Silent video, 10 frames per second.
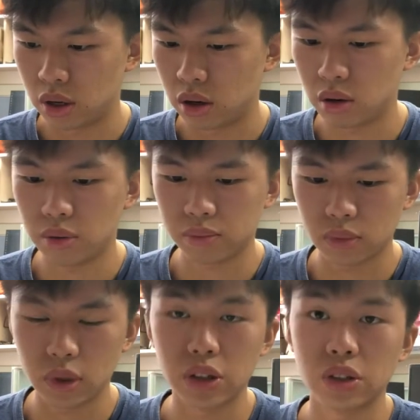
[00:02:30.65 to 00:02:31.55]

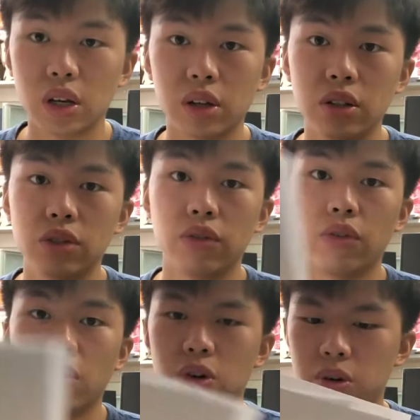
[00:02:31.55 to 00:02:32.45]
now I just got
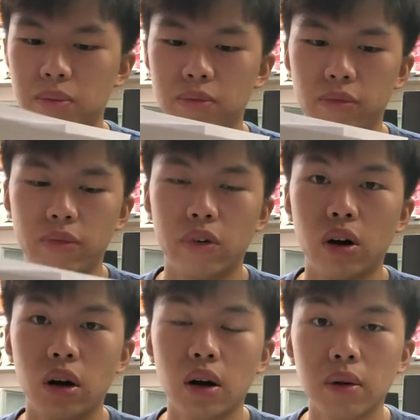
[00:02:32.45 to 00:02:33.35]
these forms
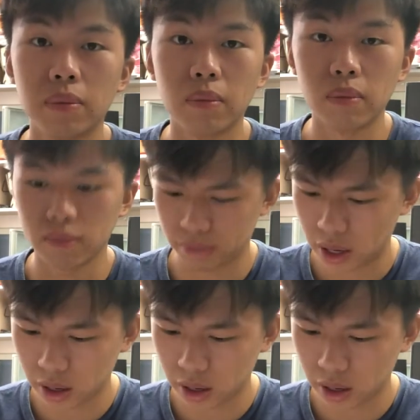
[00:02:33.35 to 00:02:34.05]
from